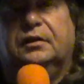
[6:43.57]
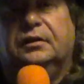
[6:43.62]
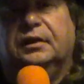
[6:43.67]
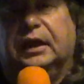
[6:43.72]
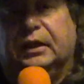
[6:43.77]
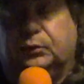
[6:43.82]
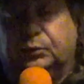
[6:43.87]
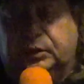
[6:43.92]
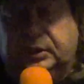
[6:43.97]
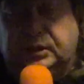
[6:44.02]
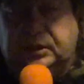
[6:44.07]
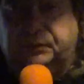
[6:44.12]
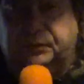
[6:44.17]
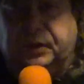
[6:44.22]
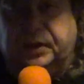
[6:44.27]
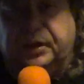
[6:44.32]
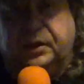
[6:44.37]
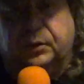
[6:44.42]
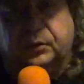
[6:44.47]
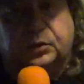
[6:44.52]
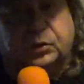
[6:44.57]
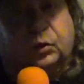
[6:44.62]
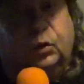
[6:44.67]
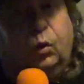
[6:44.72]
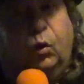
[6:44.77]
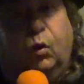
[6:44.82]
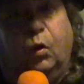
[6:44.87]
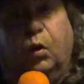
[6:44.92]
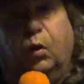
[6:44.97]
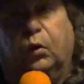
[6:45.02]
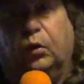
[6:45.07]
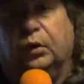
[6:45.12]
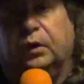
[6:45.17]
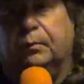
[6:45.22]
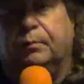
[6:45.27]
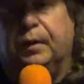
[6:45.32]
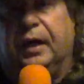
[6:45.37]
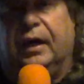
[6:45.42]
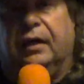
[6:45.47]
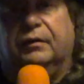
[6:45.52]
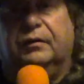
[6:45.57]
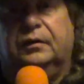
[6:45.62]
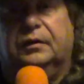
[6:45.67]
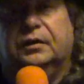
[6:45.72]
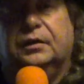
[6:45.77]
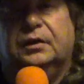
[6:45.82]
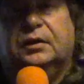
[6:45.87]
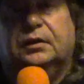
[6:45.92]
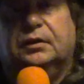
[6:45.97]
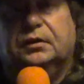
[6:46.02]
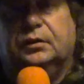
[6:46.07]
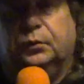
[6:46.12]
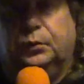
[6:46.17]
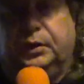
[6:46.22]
That's what these videos are all about. So